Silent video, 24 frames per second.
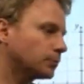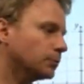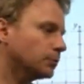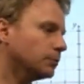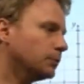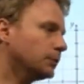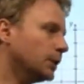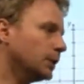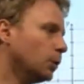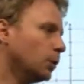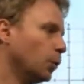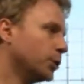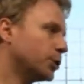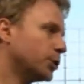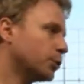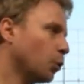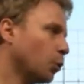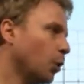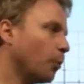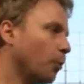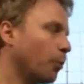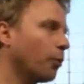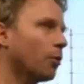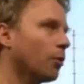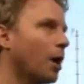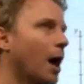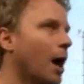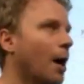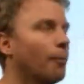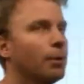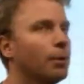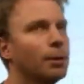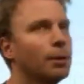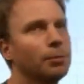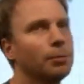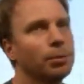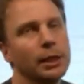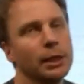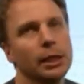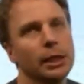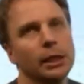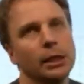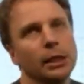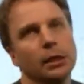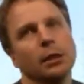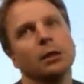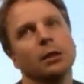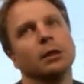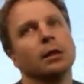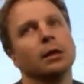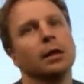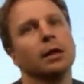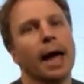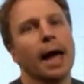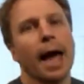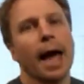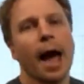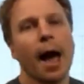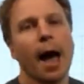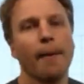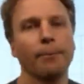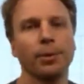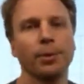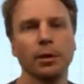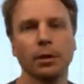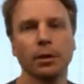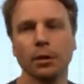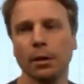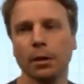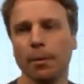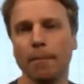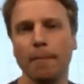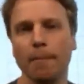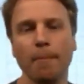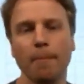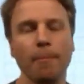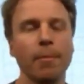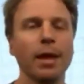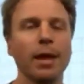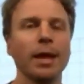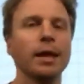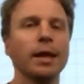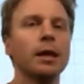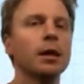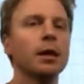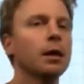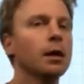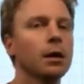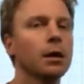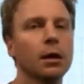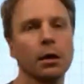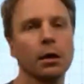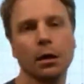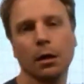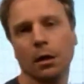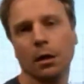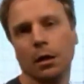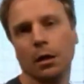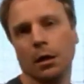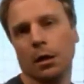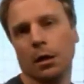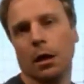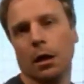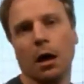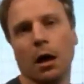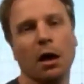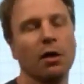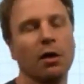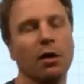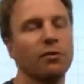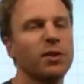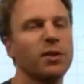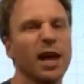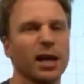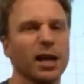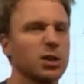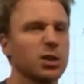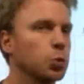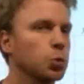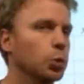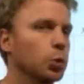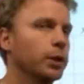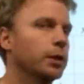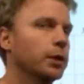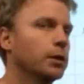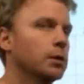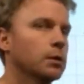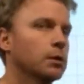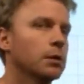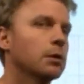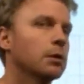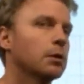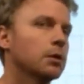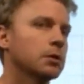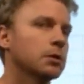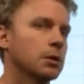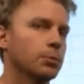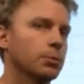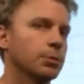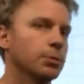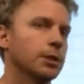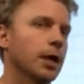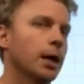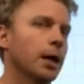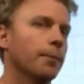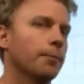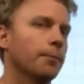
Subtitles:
which will probably happen mid of next week sometime.